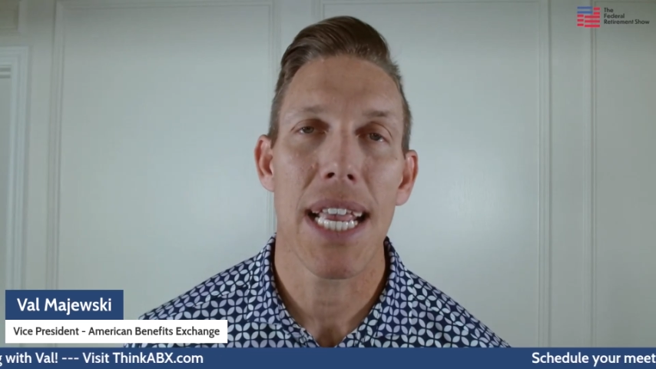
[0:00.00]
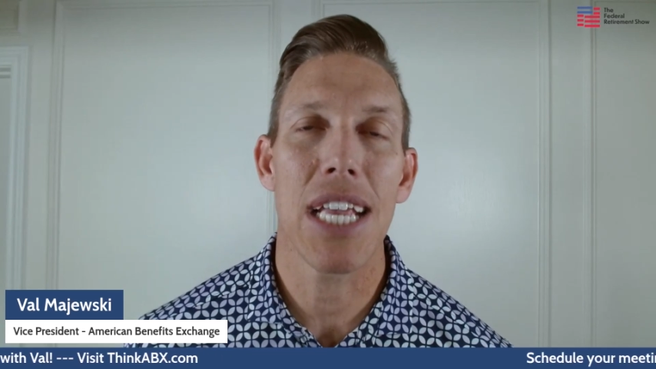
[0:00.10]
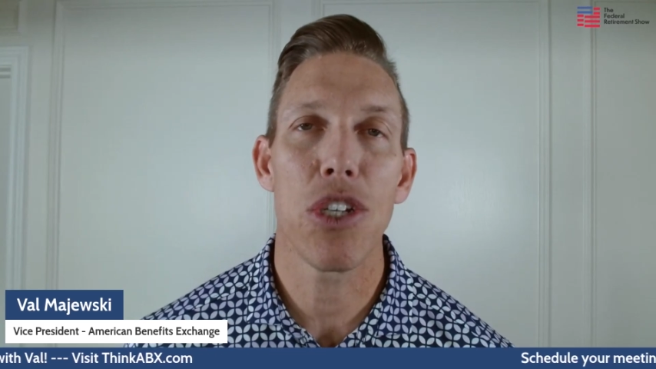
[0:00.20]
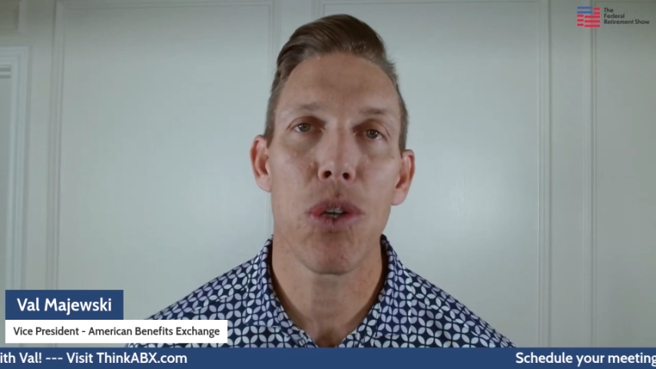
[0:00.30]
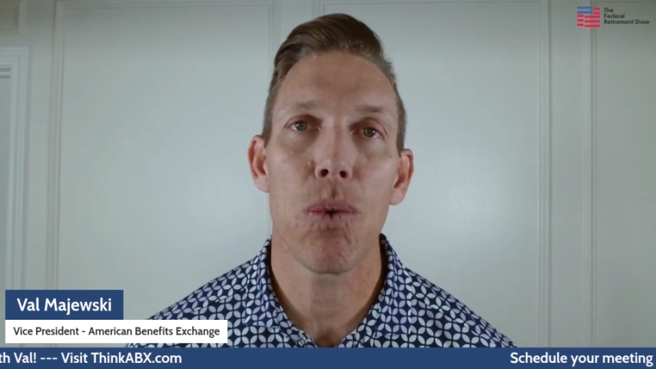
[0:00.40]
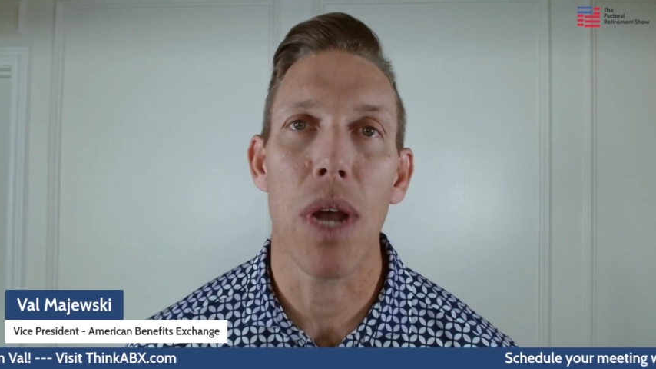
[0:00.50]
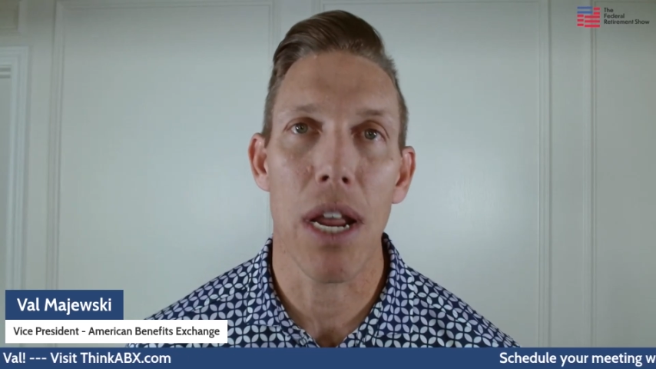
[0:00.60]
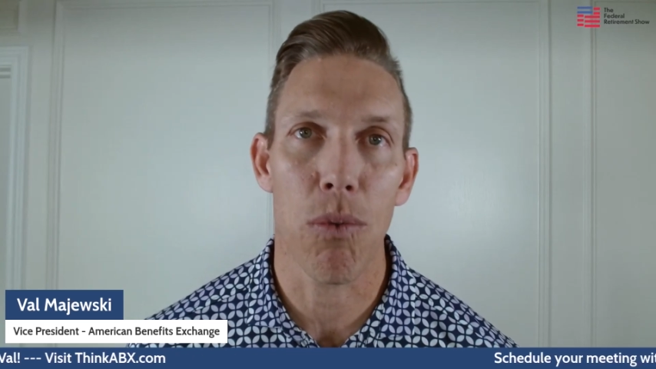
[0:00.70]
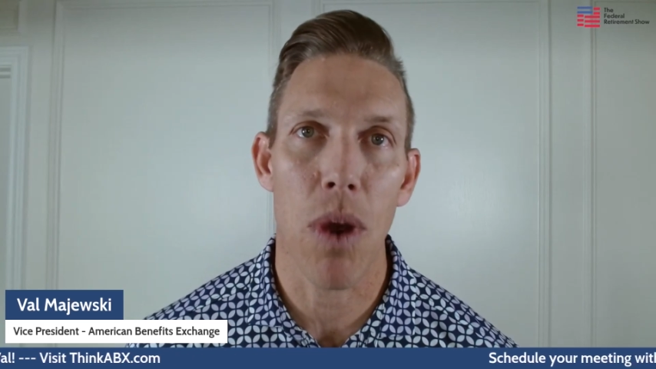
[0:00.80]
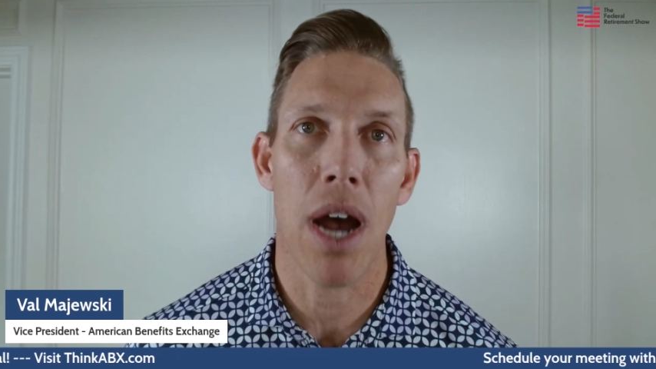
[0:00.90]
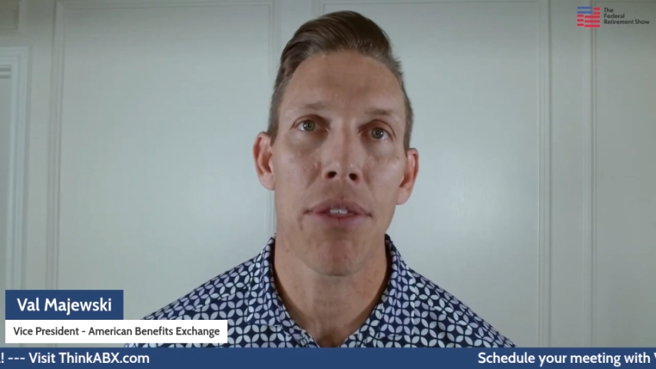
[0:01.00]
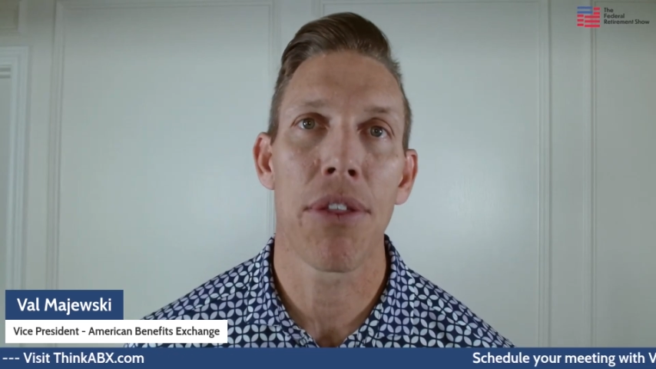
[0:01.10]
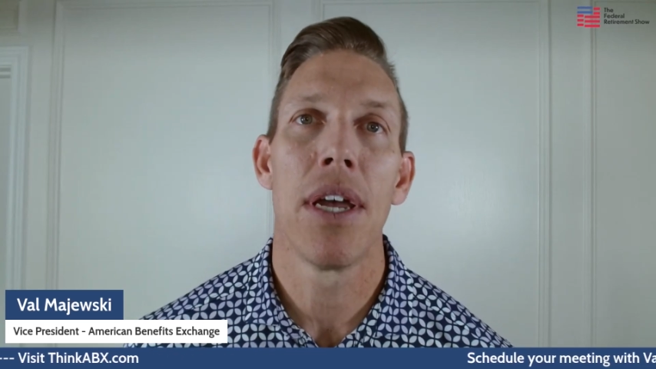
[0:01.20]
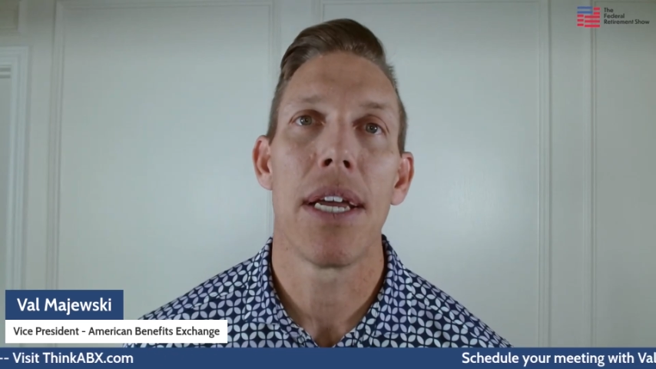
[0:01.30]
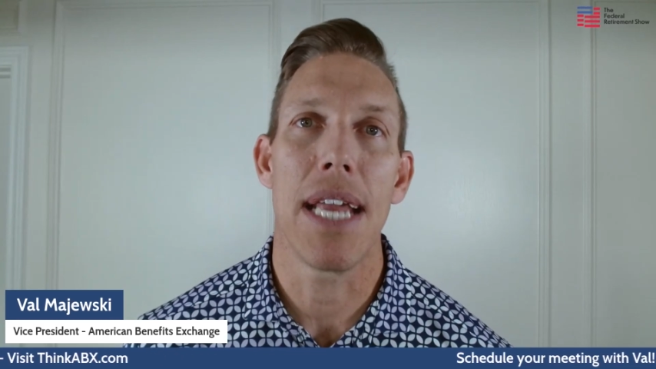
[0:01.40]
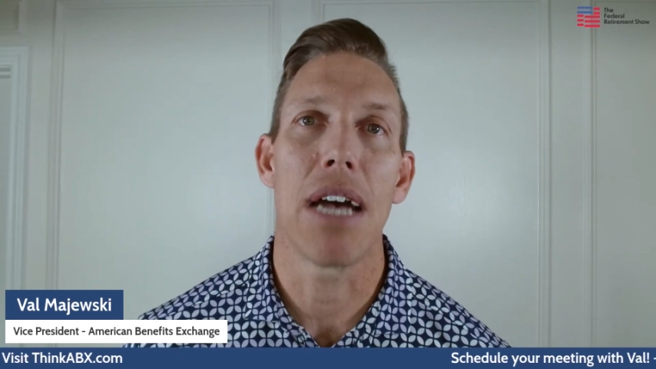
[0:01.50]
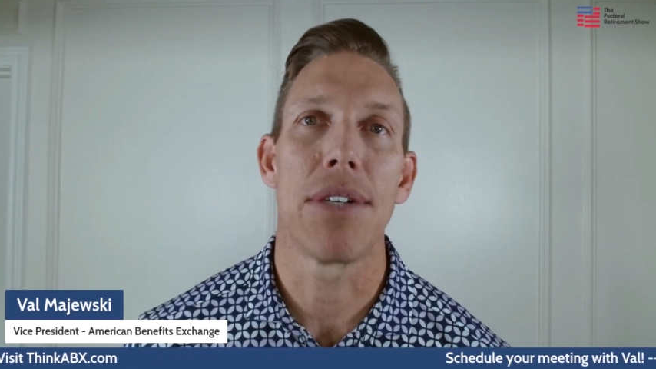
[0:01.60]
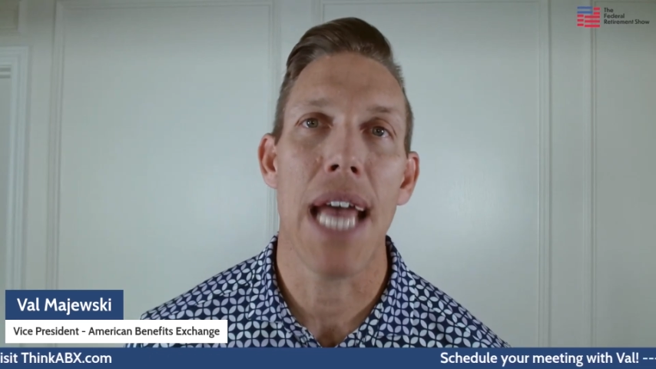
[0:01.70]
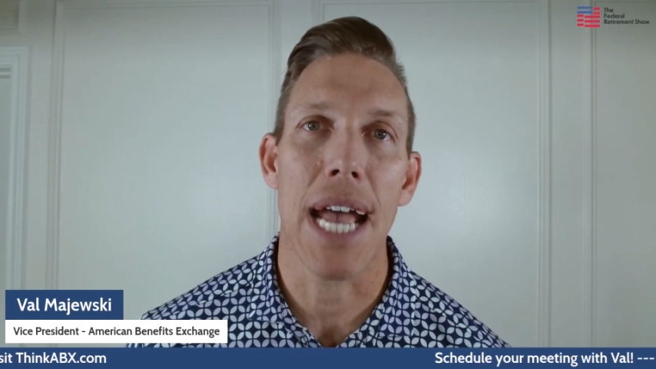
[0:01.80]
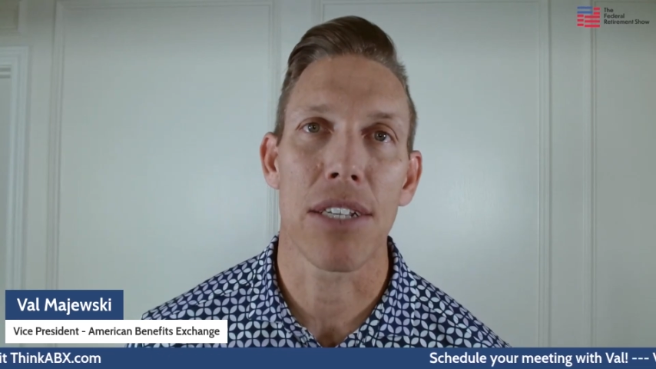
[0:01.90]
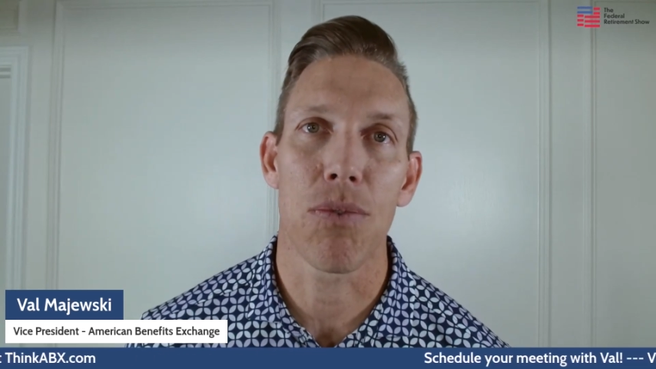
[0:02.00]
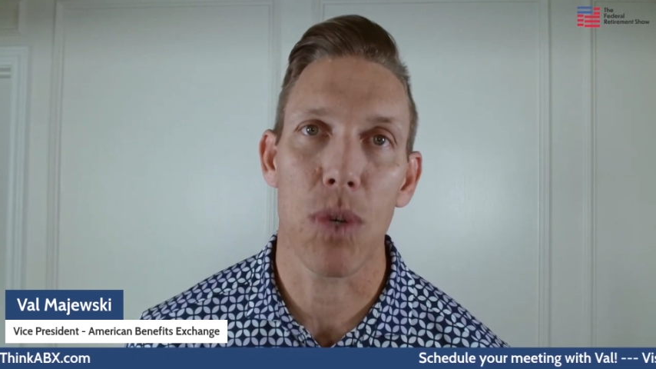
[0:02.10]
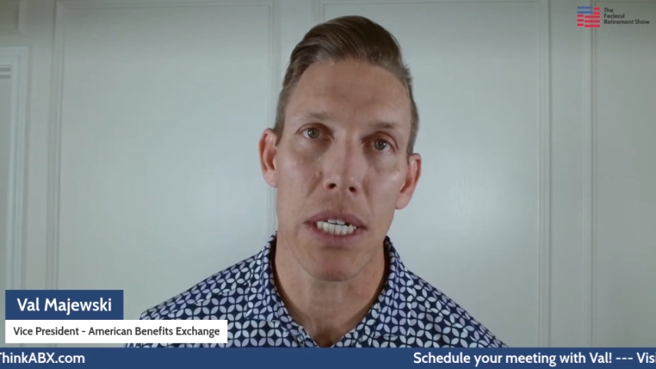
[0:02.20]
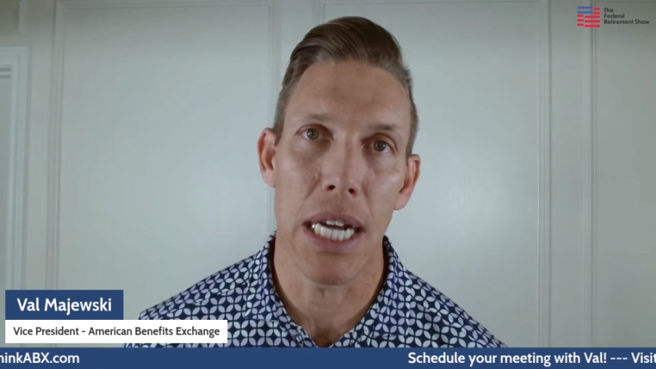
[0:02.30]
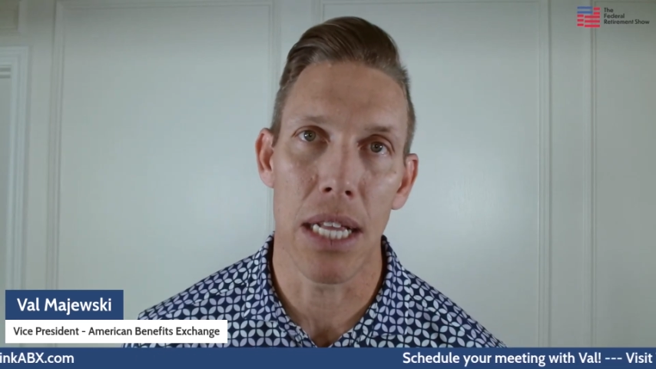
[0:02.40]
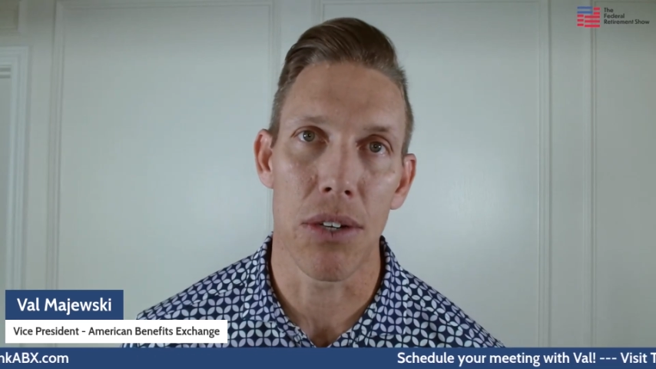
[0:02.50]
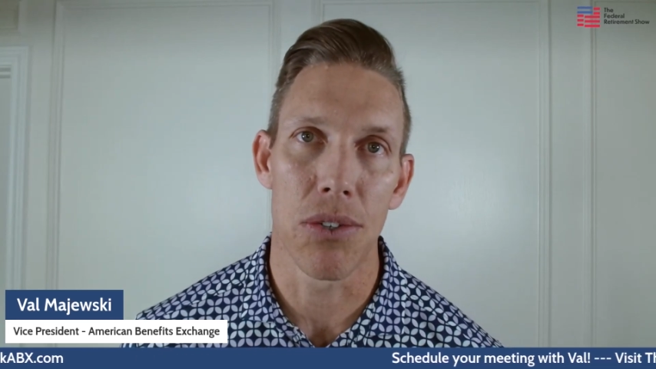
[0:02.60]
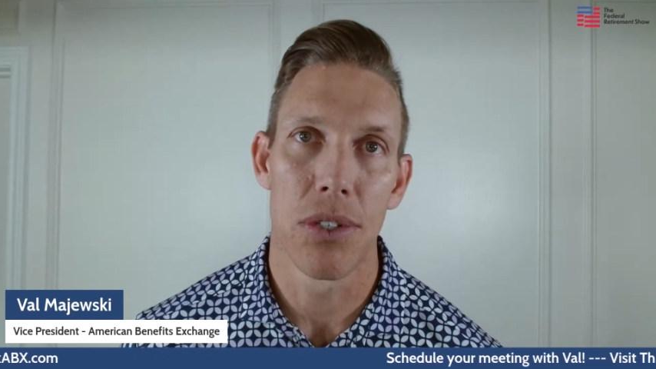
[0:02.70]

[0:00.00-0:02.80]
into a Roth, now tax-free dollars.